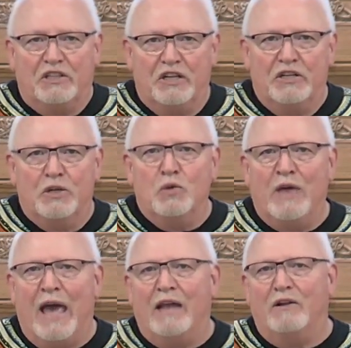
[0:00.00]
do
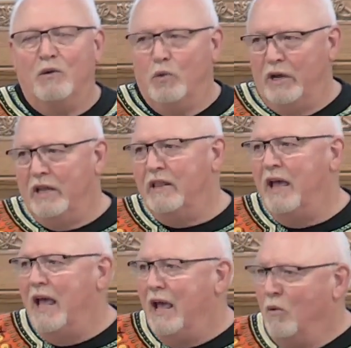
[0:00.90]
that with
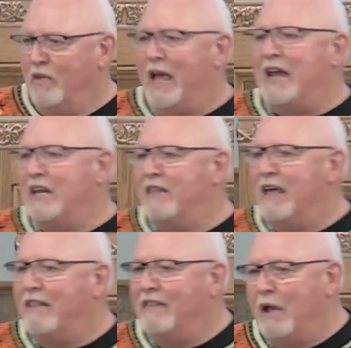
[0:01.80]
the idea
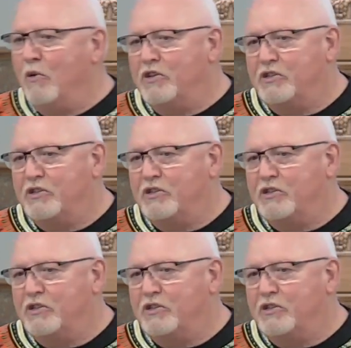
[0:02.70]
that they would,